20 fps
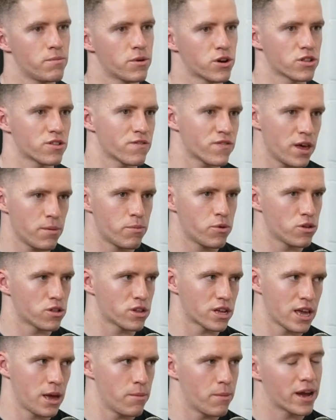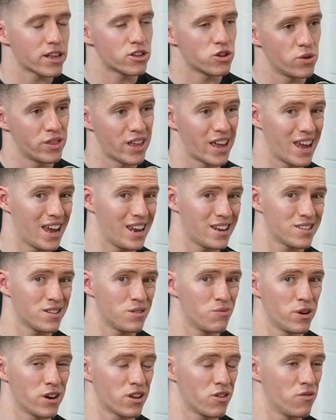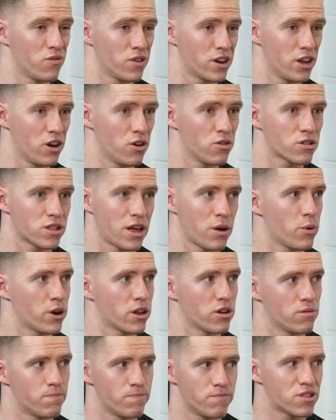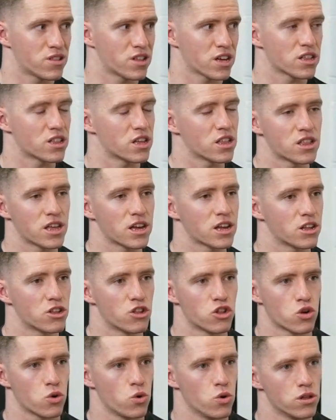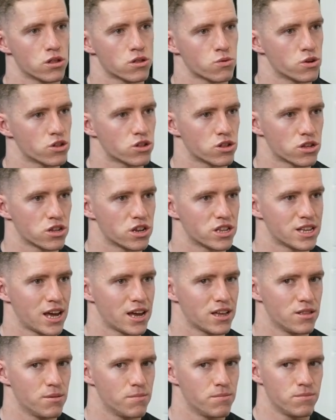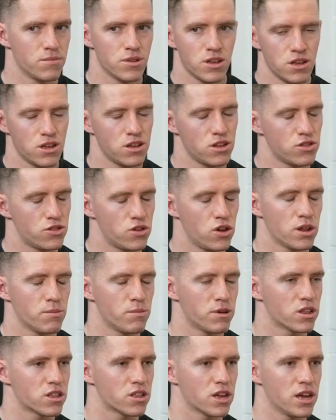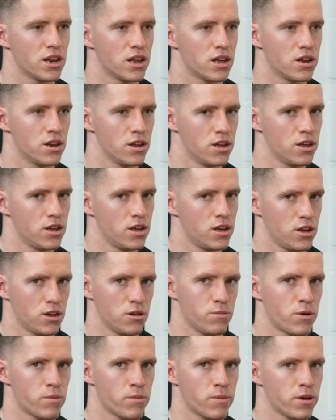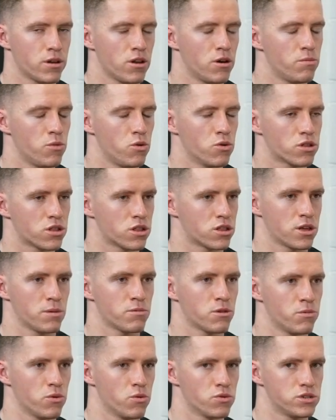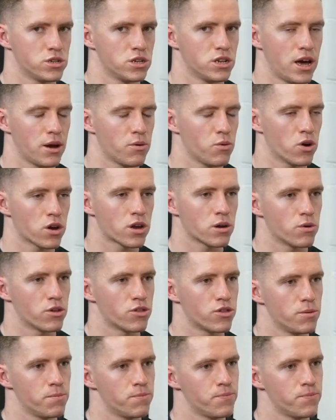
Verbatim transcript: Because if that person came back to you and they edited one of your videos, like one of your 60 second shorts, which is going to take them 30 minutes to edit, you'd probably be a lot more susceptible to like working with them.